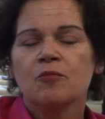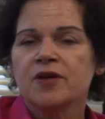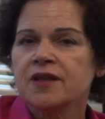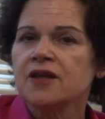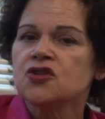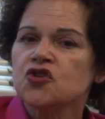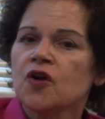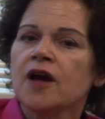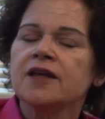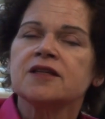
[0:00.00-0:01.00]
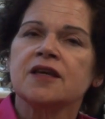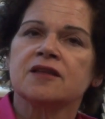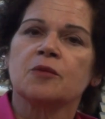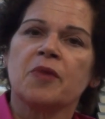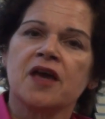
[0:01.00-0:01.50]
But then trying to
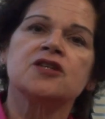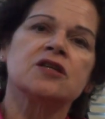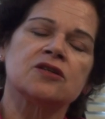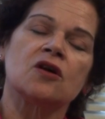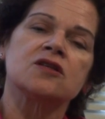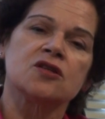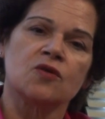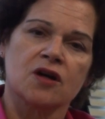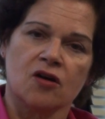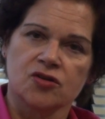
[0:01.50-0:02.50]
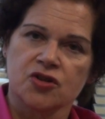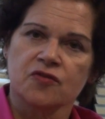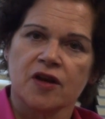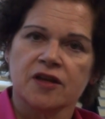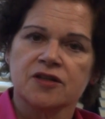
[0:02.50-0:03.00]
get the patient also
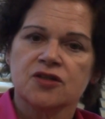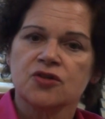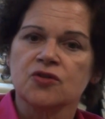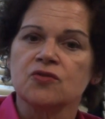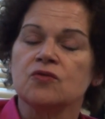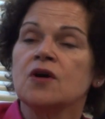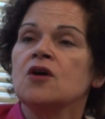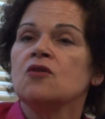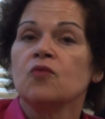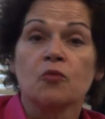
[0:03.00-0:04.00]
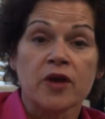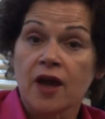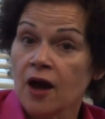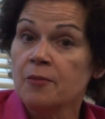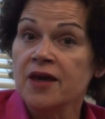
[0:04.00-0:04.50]
acculturated to, when we
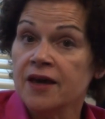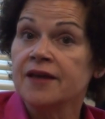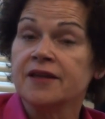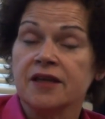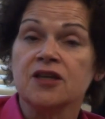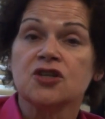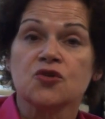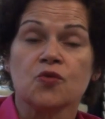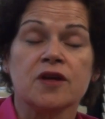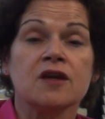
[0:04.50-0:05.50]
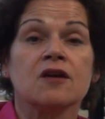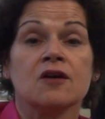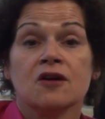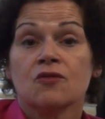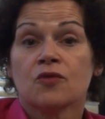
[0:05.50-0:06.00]
come in each week,
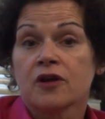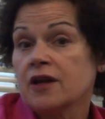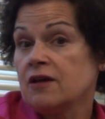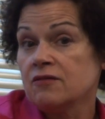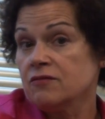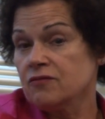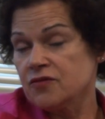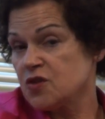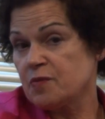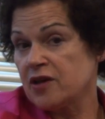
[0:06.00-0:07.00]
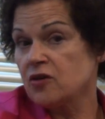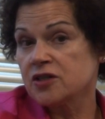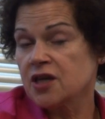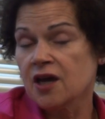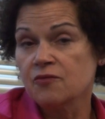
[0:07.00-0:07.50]
we're going to spend our
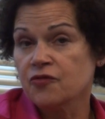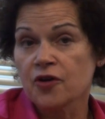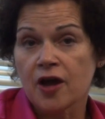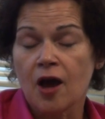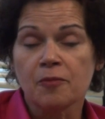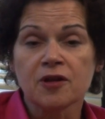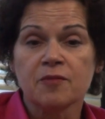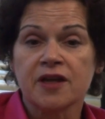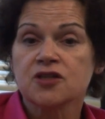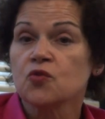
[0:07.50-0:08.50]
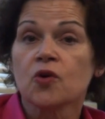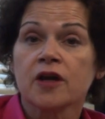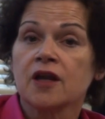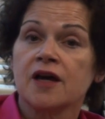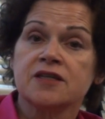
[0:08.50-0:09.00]
time for a couple of minutes
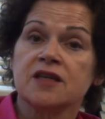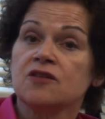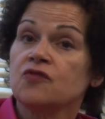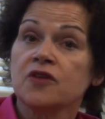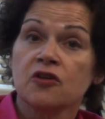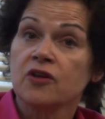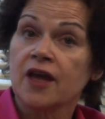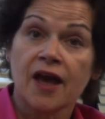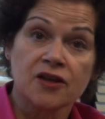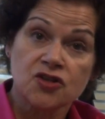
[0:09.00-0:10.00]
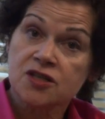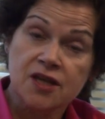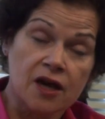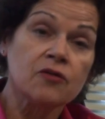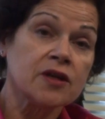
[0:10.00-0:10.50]
organizing and figuring out just
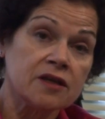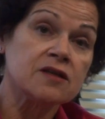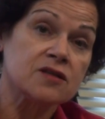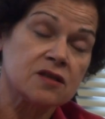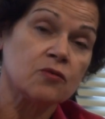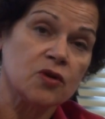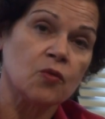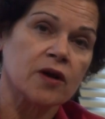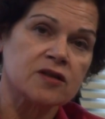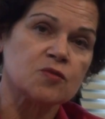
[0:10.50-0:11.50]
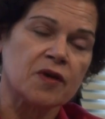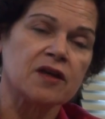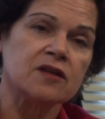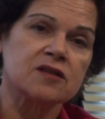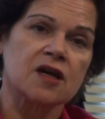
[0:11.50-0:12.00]
how it is that we want to
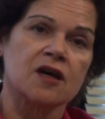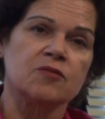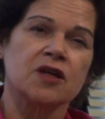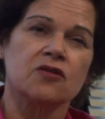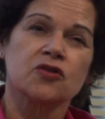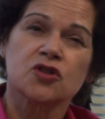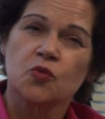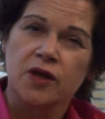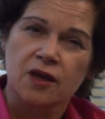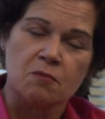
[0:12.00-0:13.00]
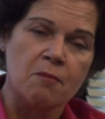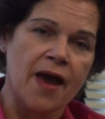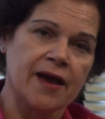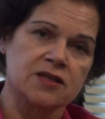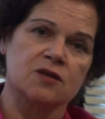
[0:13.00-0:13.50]
spend the time together so we can
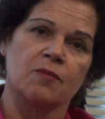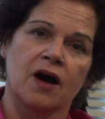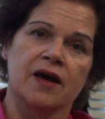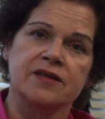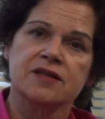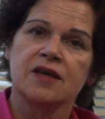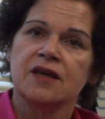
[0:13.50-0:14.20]
maximize